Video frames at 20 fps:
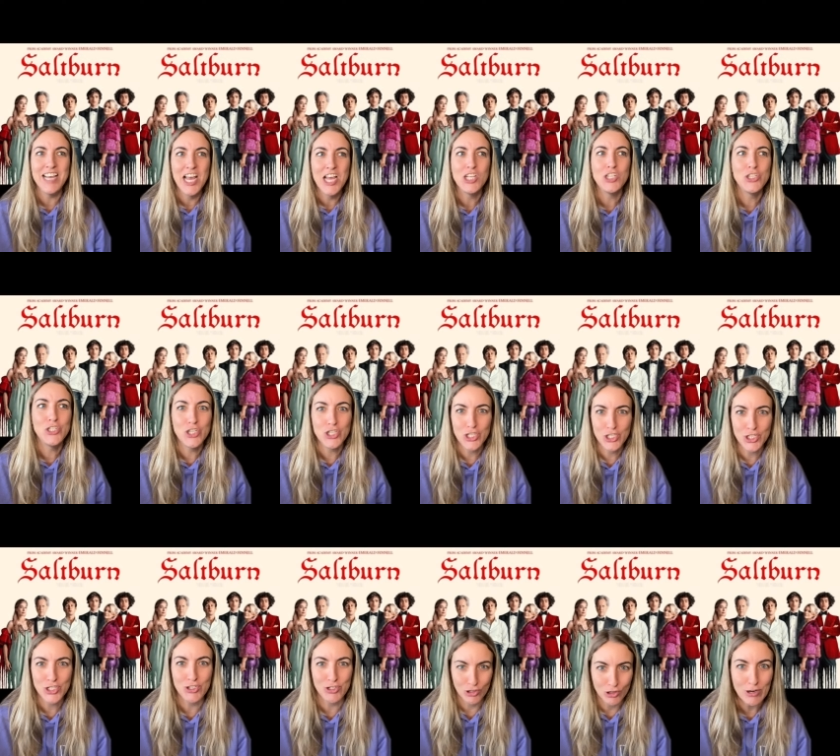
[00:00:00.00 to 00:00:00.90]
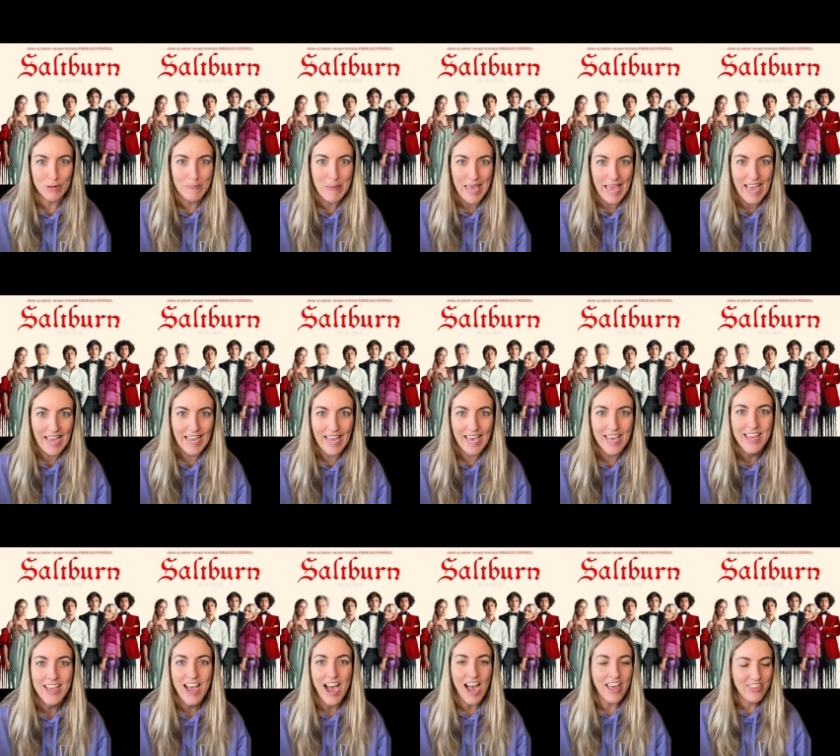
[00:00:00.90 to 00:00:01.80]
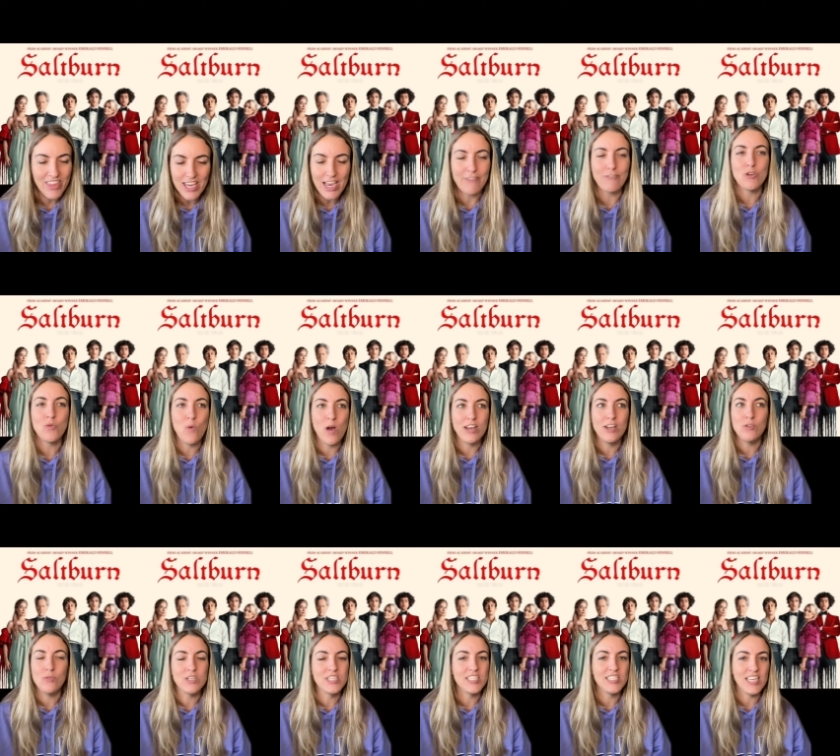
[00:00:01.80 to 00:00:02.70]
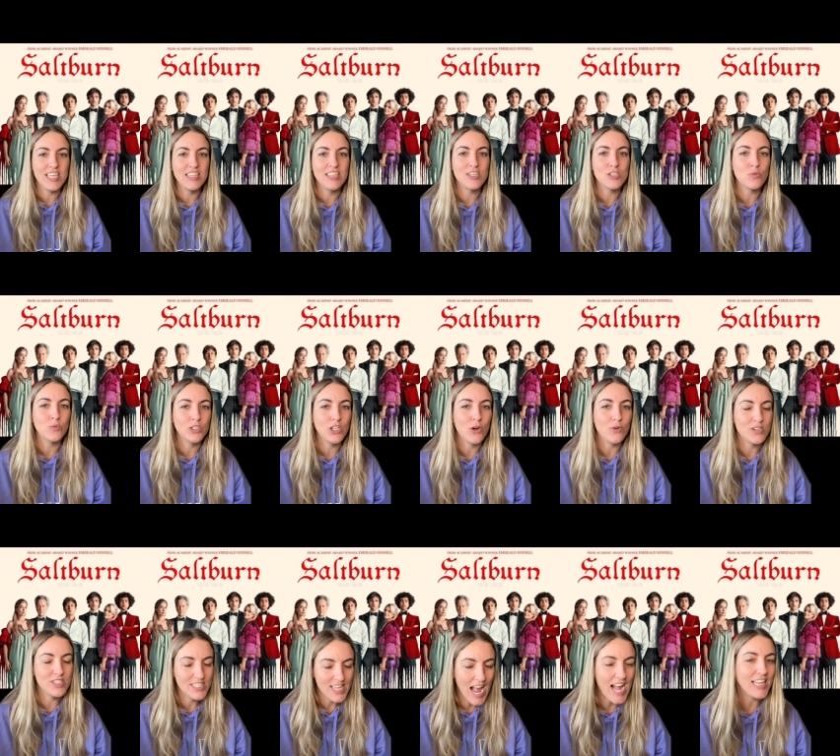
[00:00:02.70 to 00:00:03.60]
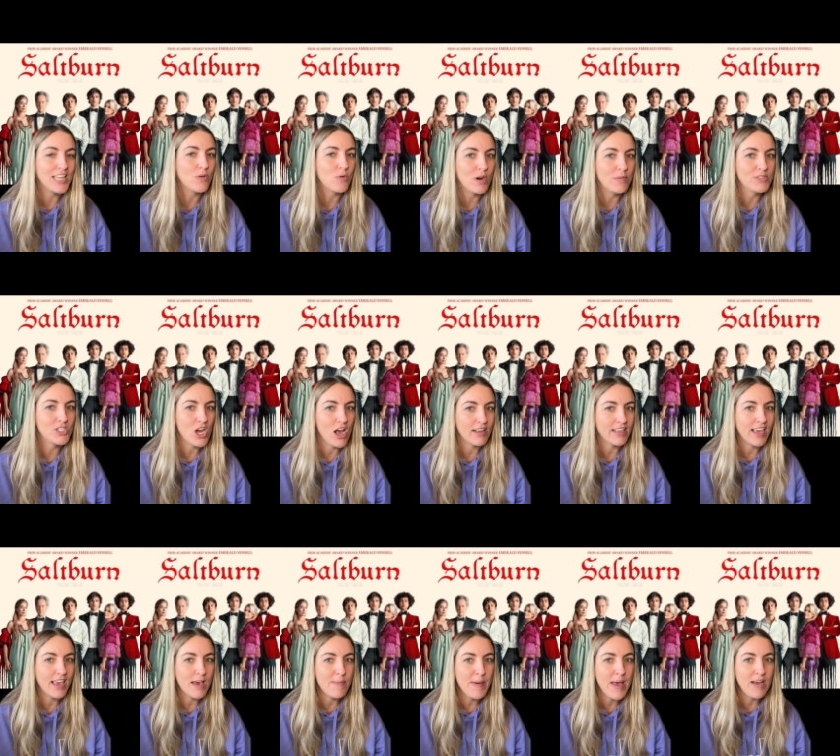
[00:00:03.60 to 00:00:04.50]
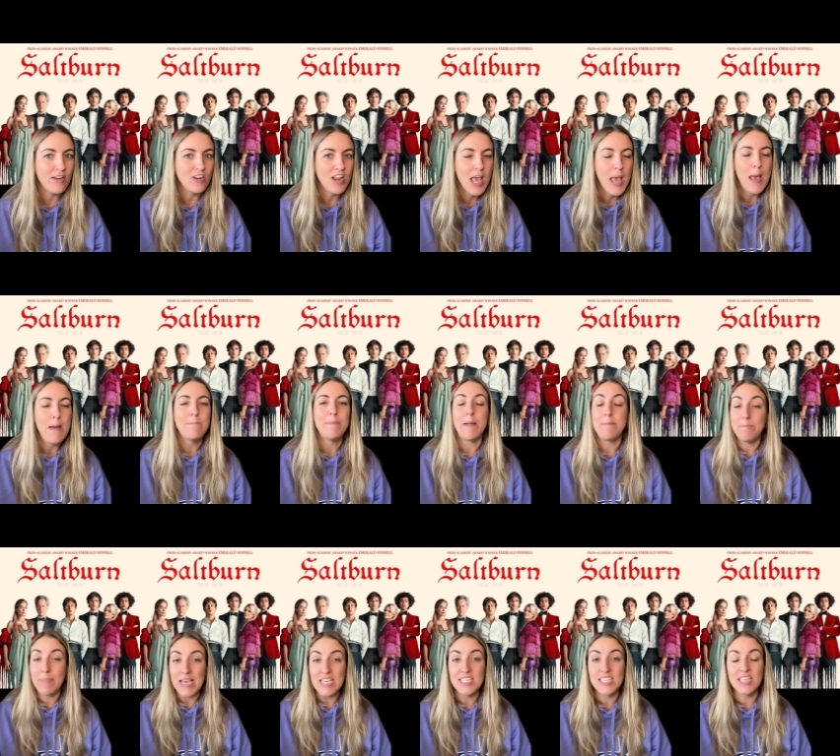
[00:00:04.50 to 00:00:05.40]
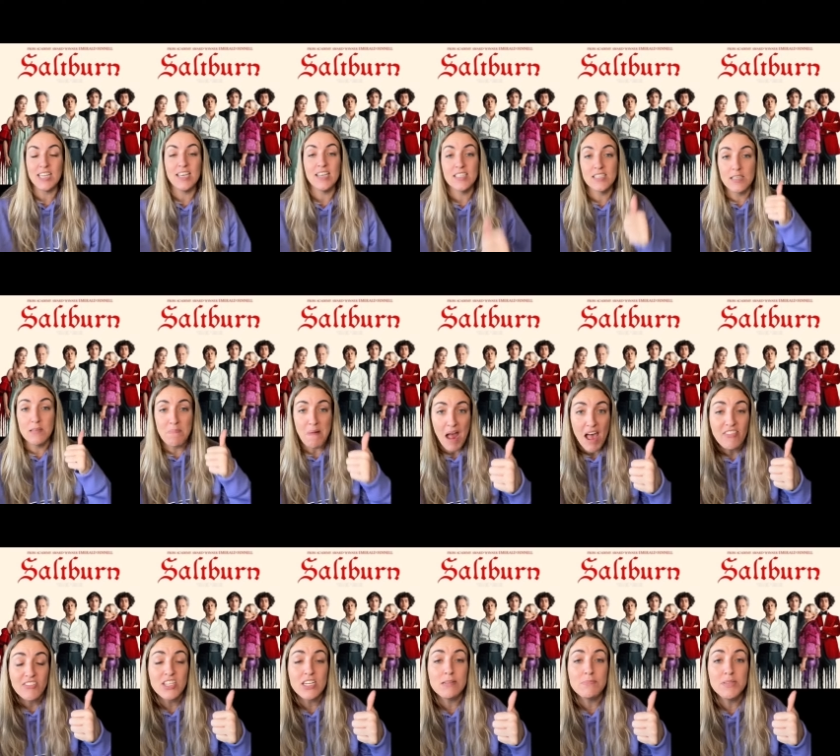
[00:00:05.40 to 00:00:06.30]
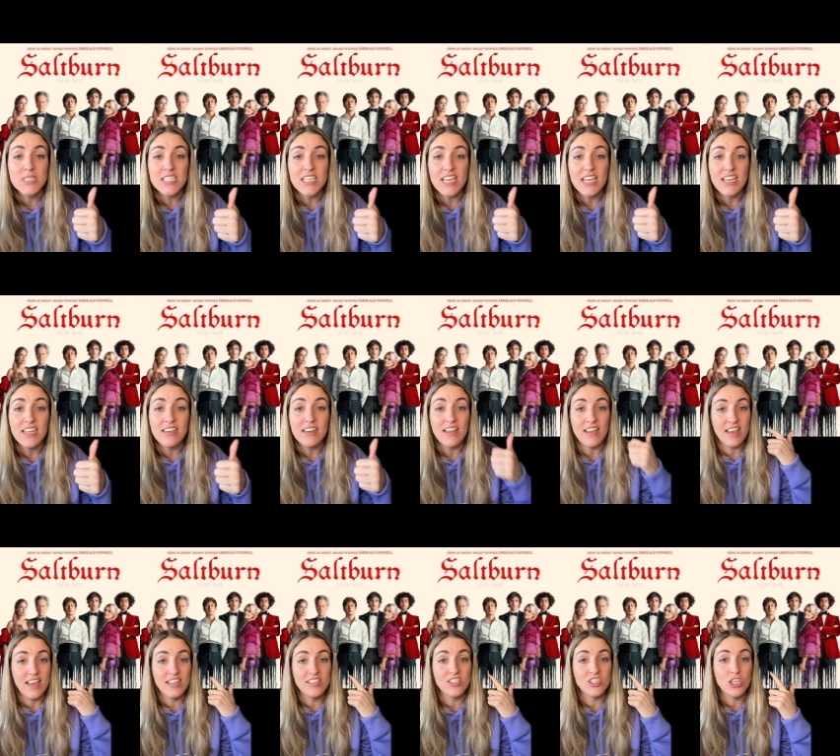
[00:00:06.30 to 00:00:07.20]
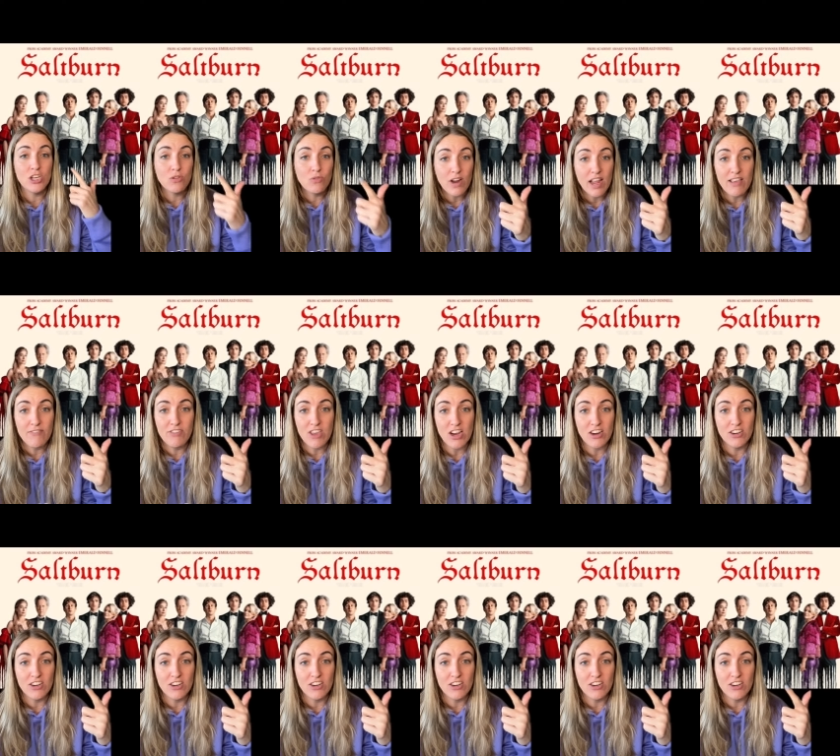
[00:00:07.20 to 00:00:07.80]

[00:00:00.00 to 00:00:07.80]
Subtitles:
disturbing. I think everyone who has seen this will know exactly what I'm talking about. But basically, it's the bathtub scene, it's the graveyard